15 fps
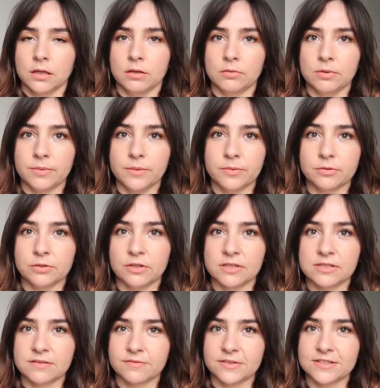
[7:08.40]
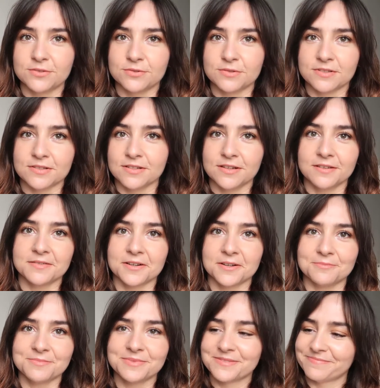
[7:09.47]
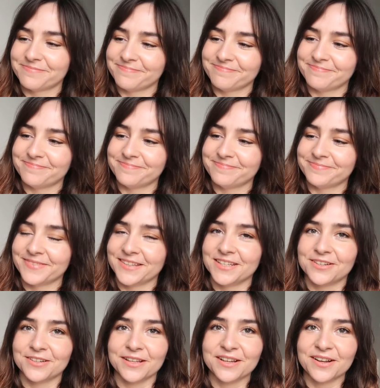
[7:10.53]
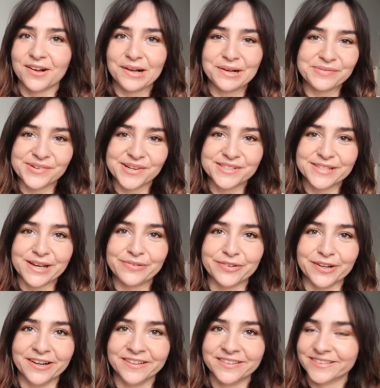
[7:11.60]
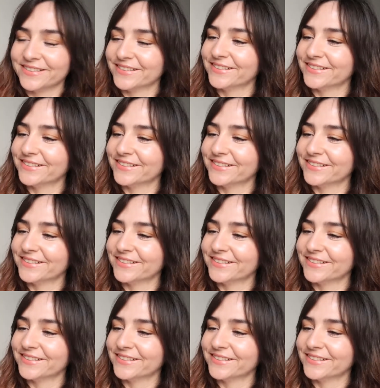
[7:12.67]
How many people do this in videos and it never comes? Then you're like, oh, I've got a duffer.